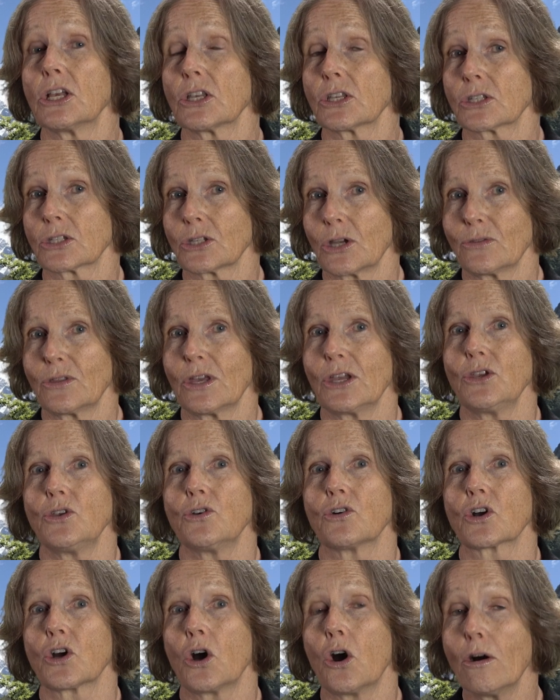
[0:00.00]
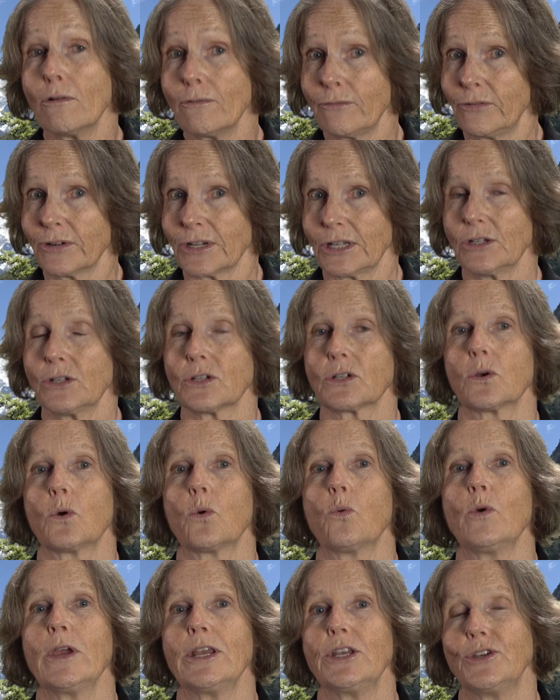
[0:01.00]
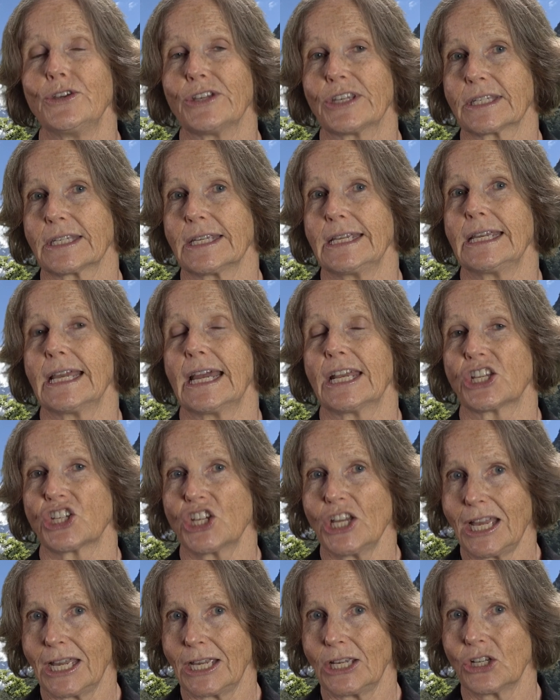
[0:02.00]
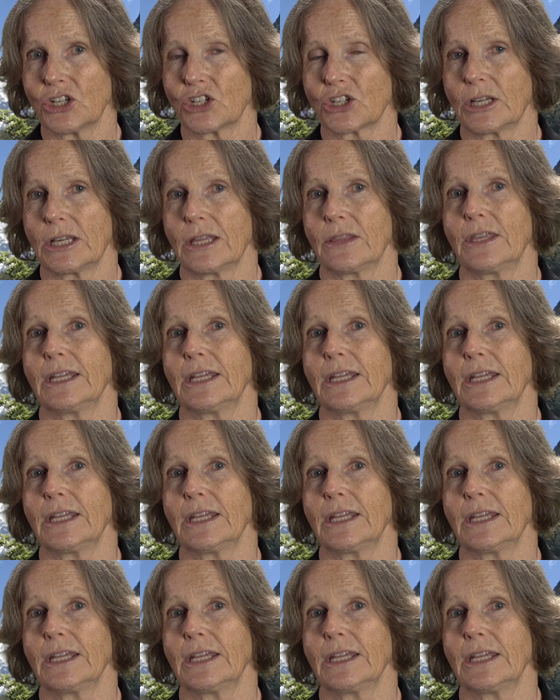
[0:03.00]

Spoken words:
so that you're confident when you see a change